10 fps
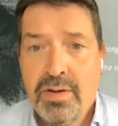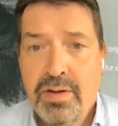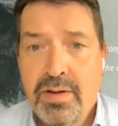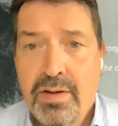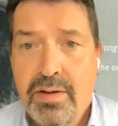
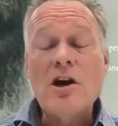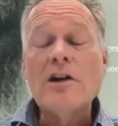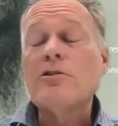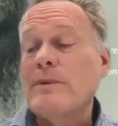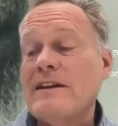It
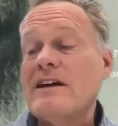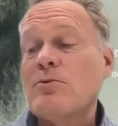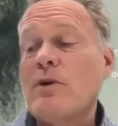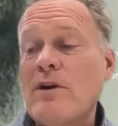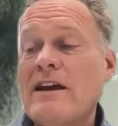started to be. That's
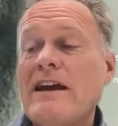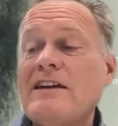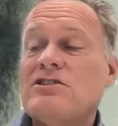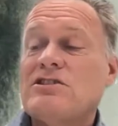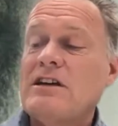why we
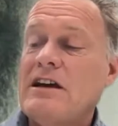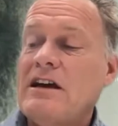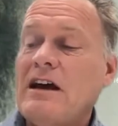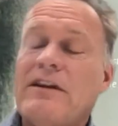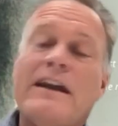engaged
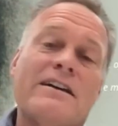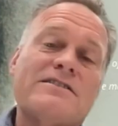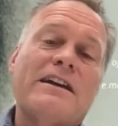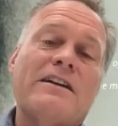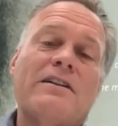
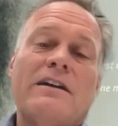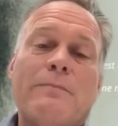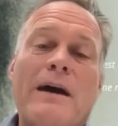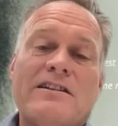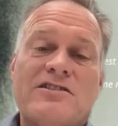Andreas here
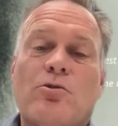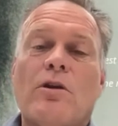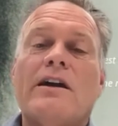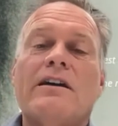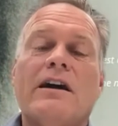at
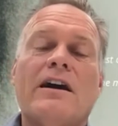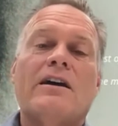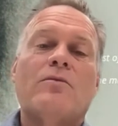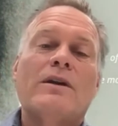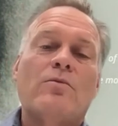Bergenstråle.
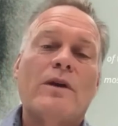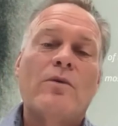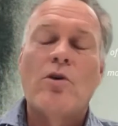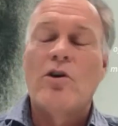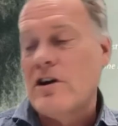We
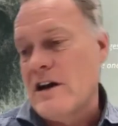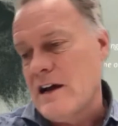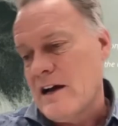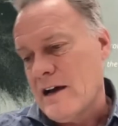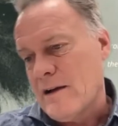
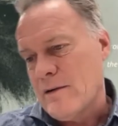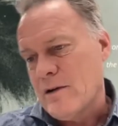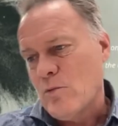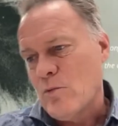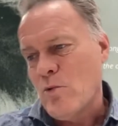
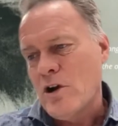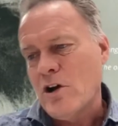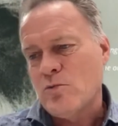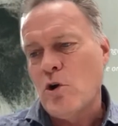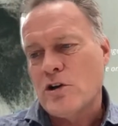were
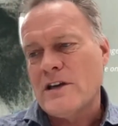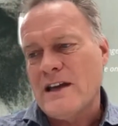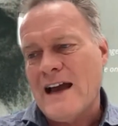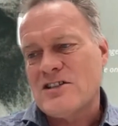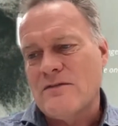not
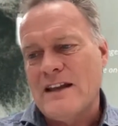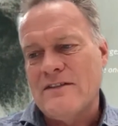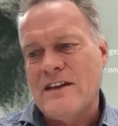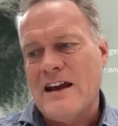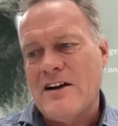working actively
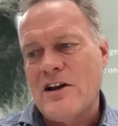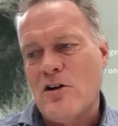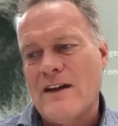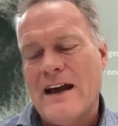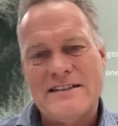in the area
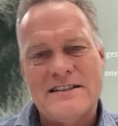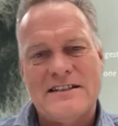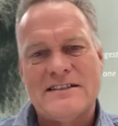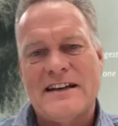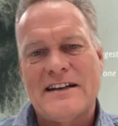of
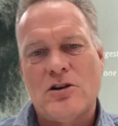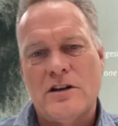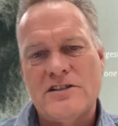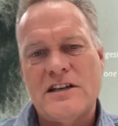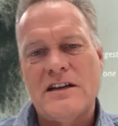licensing
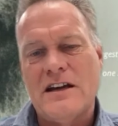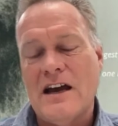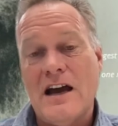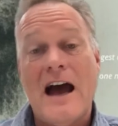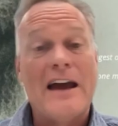technology
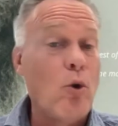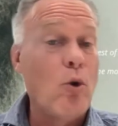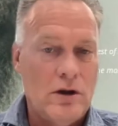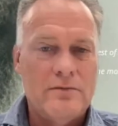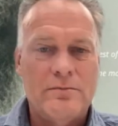at
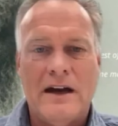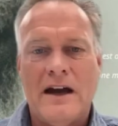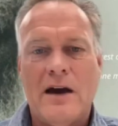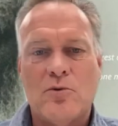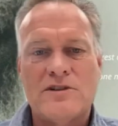all.
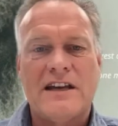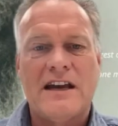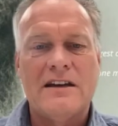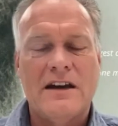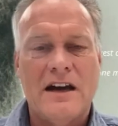I would
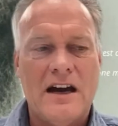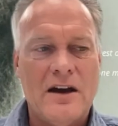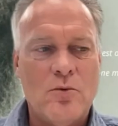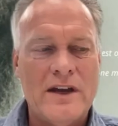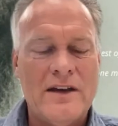say
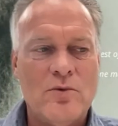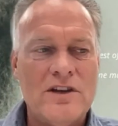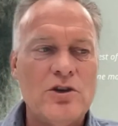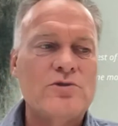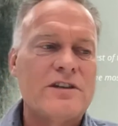we
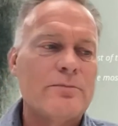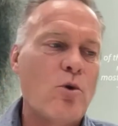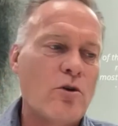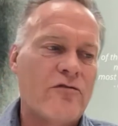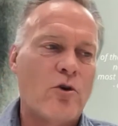used it
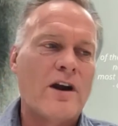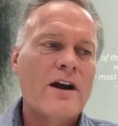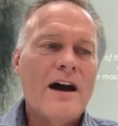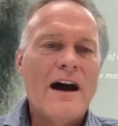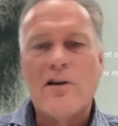more for
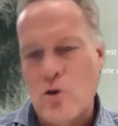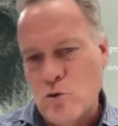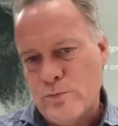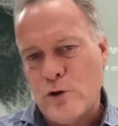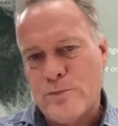our
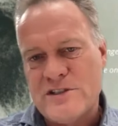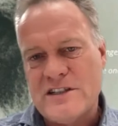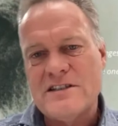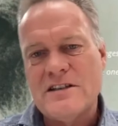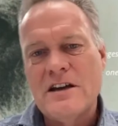own
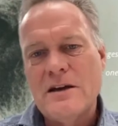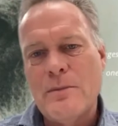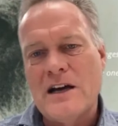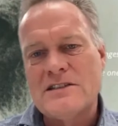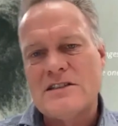purposes,
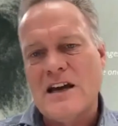but